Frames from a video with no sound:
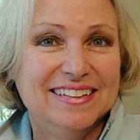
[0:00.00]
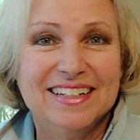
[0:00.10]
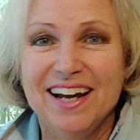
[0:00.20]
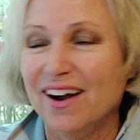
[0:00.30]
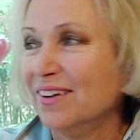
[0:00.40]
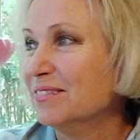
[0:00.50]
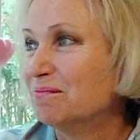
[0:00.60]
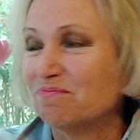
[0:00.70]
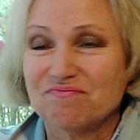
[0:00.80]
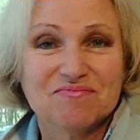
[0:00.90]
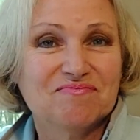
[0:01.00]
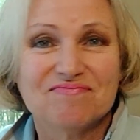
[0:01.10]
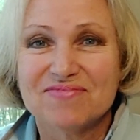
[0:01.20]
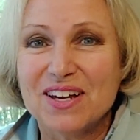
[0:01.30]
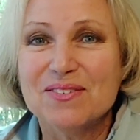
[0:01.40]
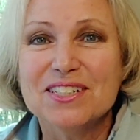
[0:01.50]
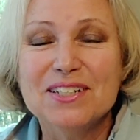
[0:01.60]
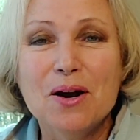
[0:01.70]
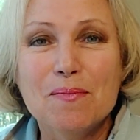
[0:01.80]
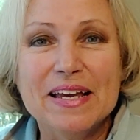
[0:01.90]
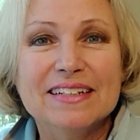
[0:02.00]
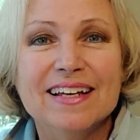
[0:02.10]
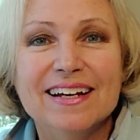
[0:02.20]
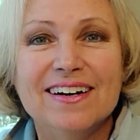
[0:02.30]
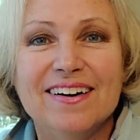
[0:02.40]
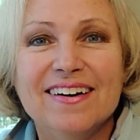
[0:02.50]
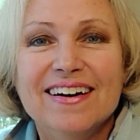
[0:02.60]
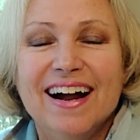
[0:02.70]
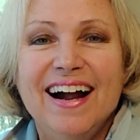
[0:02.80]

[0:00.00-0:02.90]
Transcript: you know, there was no big deal.